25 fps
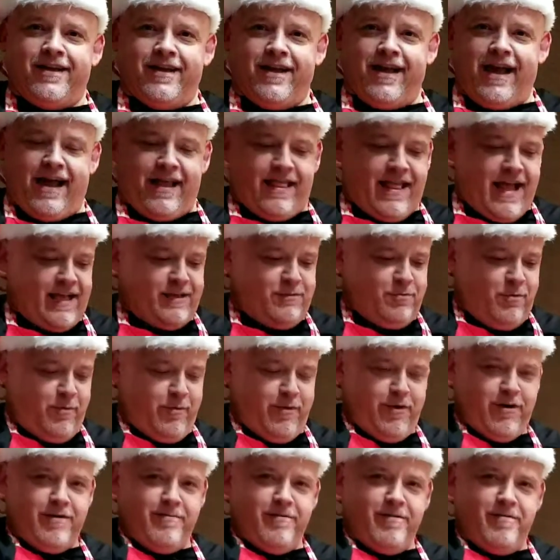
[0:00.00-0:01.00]
And that's what we're
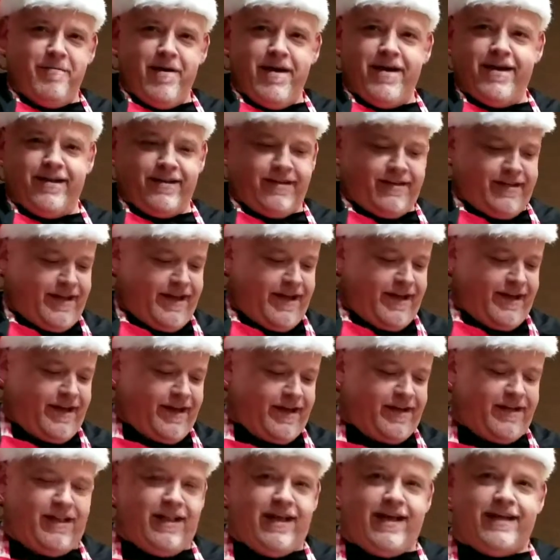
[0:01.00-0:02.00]
going to be making today,
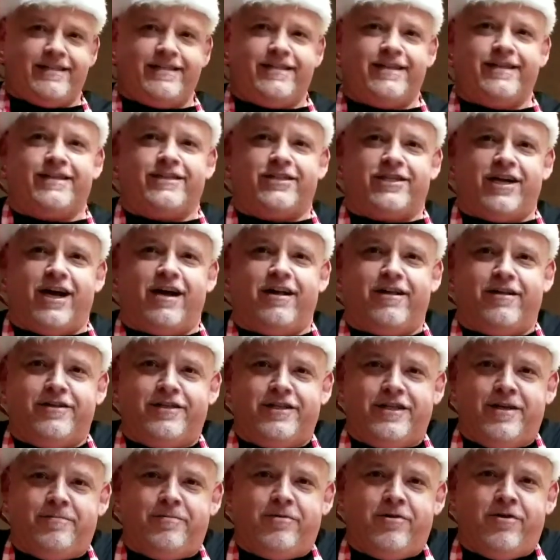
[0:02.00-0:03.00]
plastic chocolate
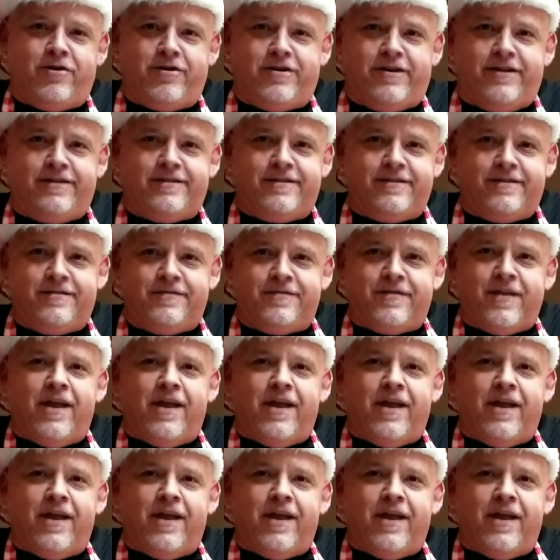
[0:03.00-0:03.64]
chip cookies.